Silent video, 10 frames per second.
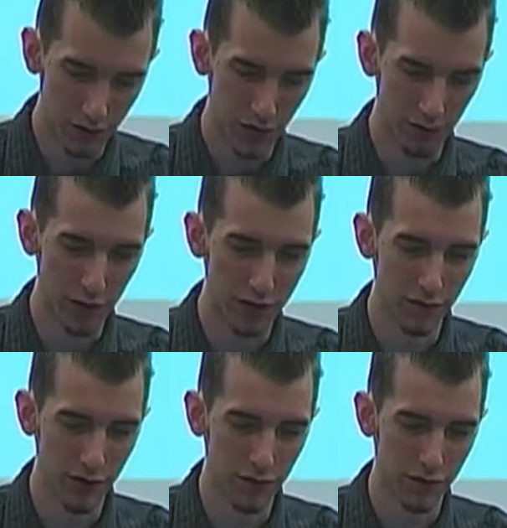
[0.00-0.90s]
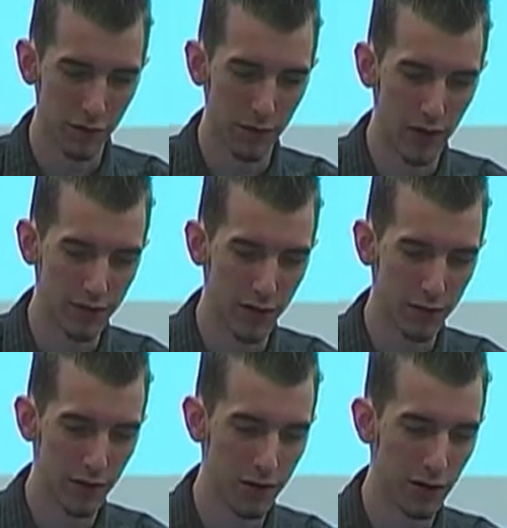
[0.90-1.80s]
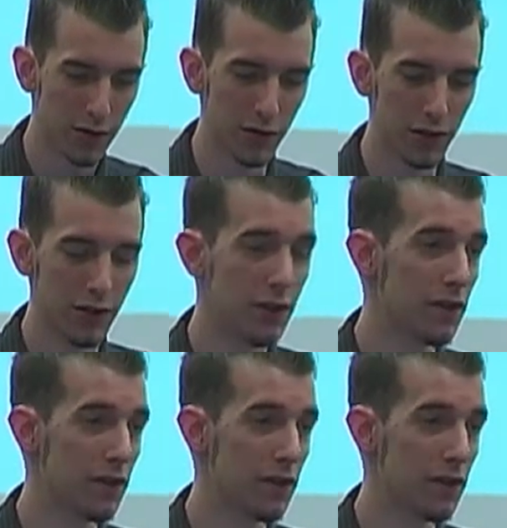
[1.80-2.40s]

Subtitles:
You don't have much of an initiative process, but you can always look in